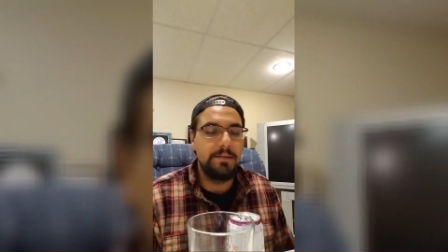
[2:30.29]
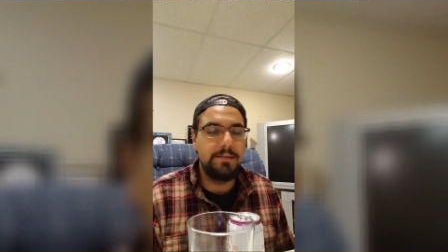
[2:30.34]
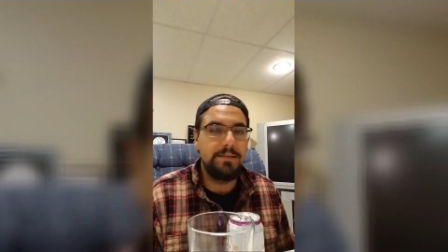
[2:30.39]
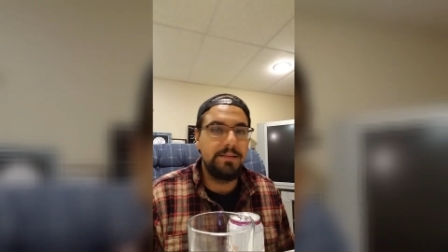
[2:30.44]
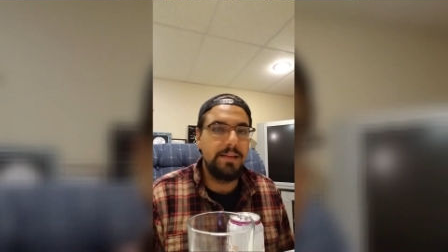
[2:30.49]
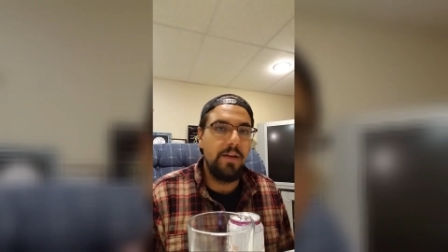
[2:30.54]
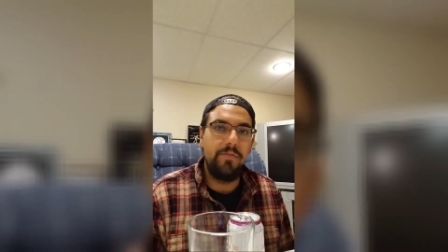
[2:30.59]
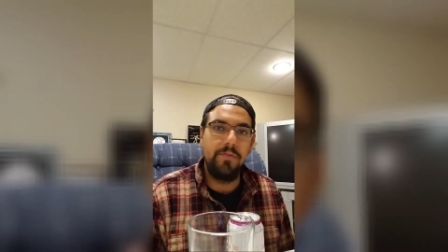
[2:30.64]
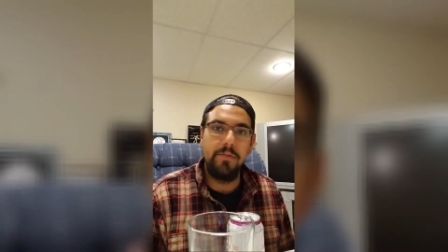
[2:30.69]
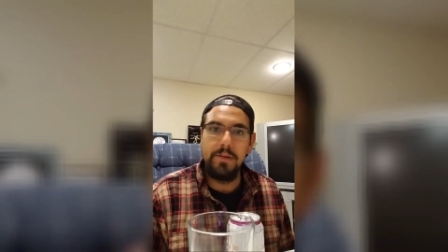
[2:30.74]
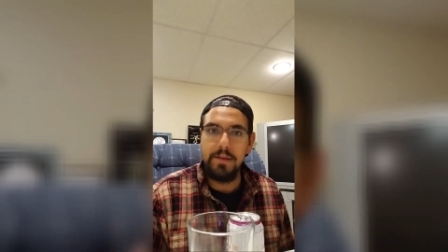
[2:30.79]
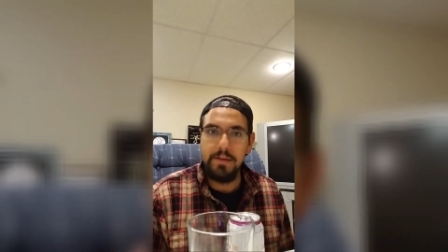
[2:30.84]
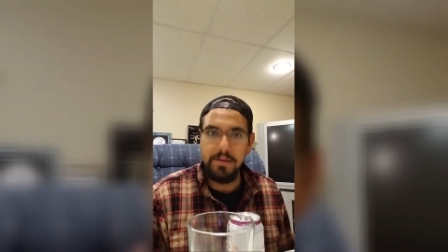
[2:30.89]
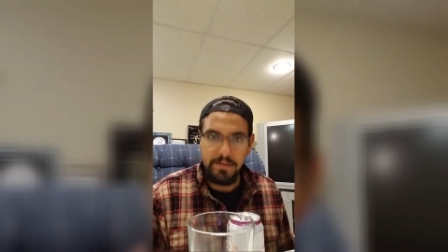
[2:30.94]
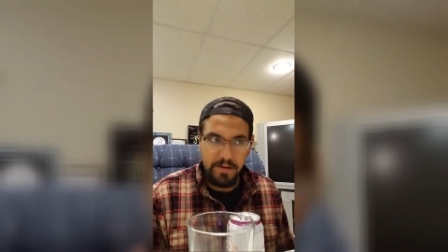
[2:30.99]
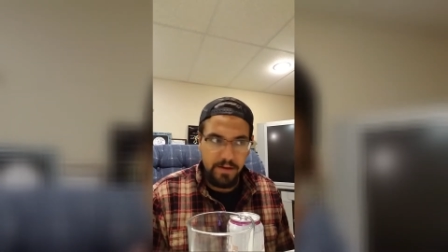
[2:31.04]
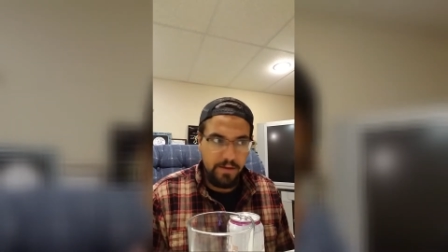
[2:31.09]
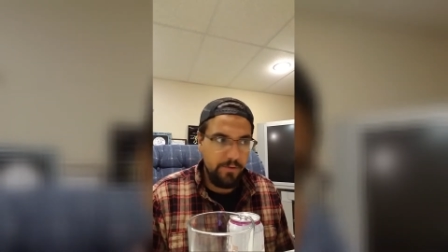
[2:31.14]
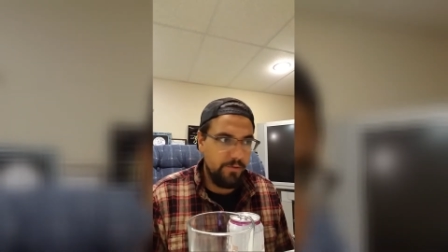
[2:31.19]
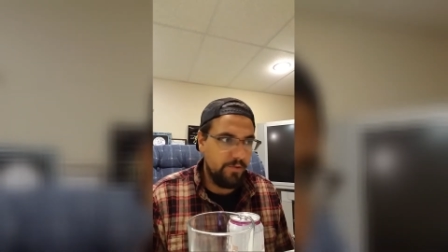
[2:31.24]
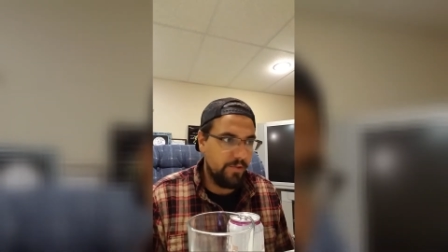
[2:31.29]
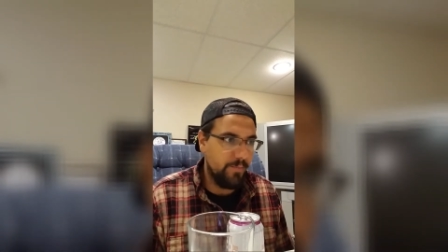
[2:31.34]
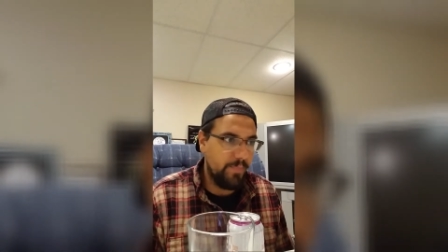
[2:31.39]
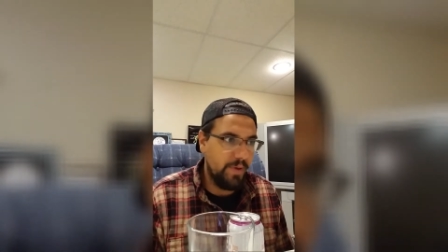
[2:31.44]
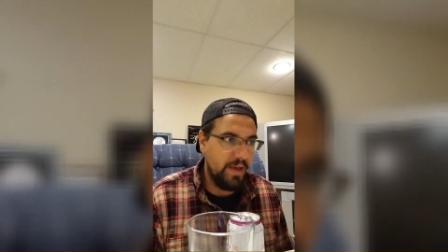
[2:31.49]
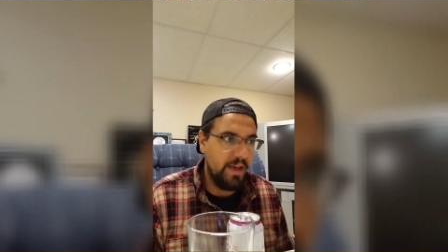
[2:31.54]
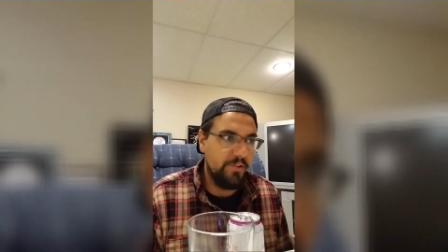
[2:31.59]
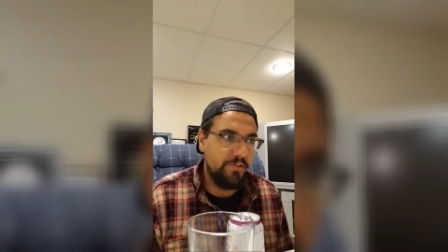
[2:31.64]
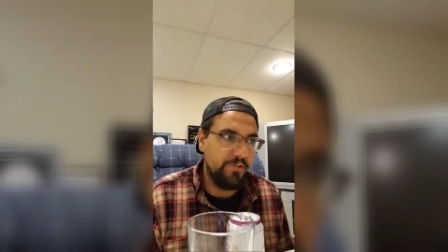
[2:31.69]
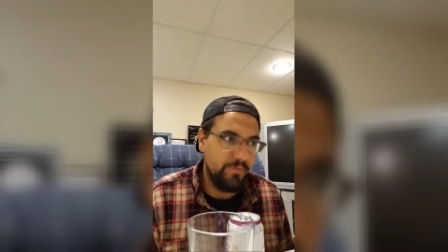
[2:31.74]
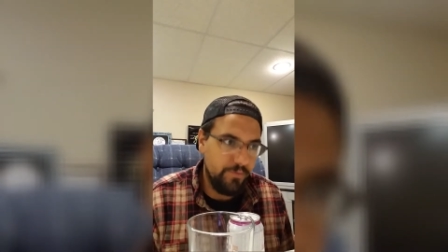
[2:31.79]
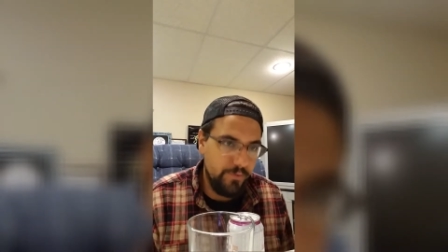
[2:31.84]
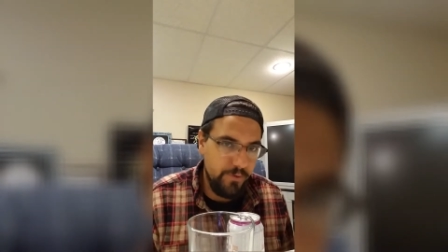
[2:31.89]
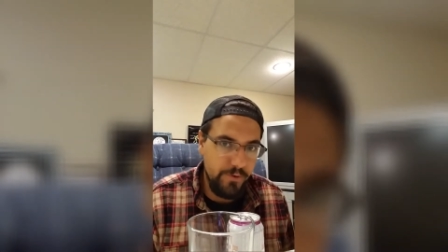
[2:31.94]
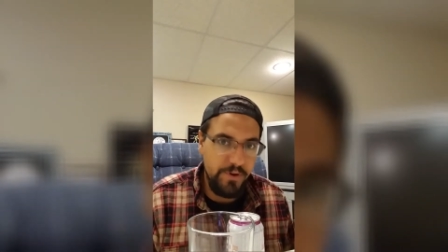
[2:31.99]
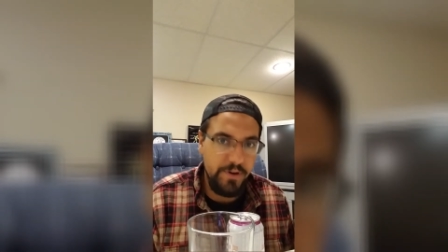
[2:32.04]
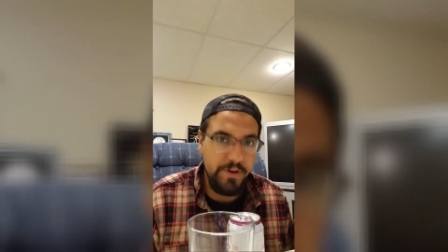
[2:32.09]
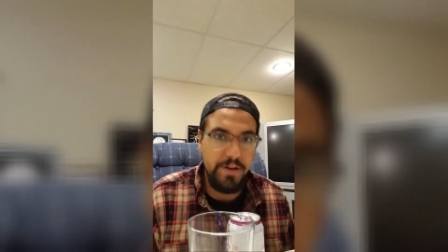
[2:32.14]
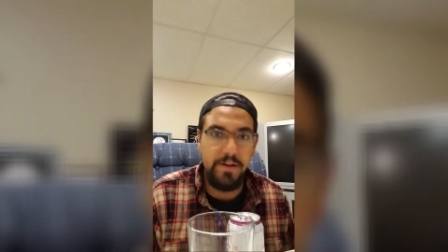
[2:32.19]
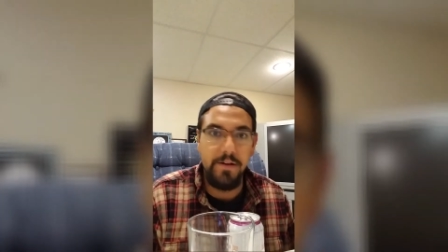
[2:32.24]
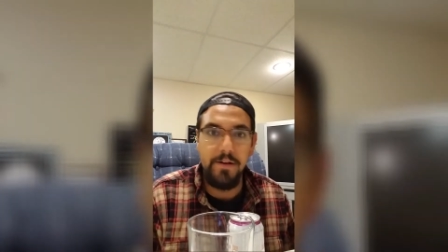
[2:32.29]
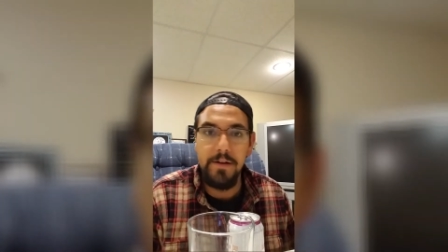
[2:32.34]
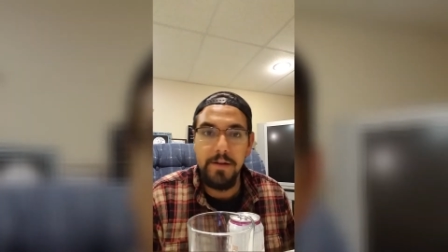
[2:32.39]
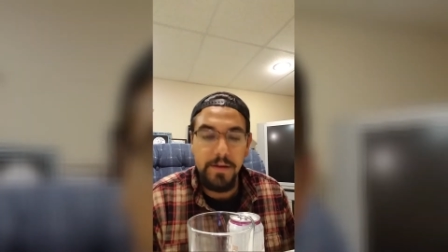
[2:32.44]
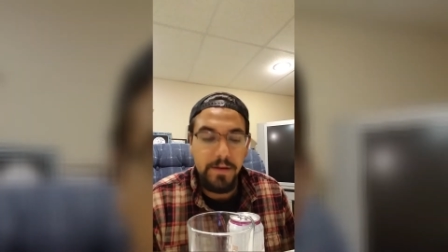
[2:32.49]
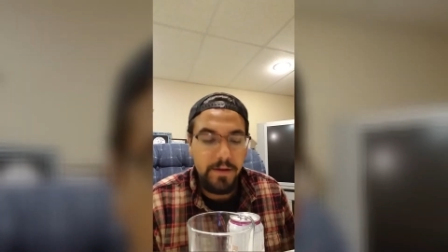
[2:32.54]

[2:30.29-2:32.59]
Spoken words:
Definitely can tell there's some passion fruit in here.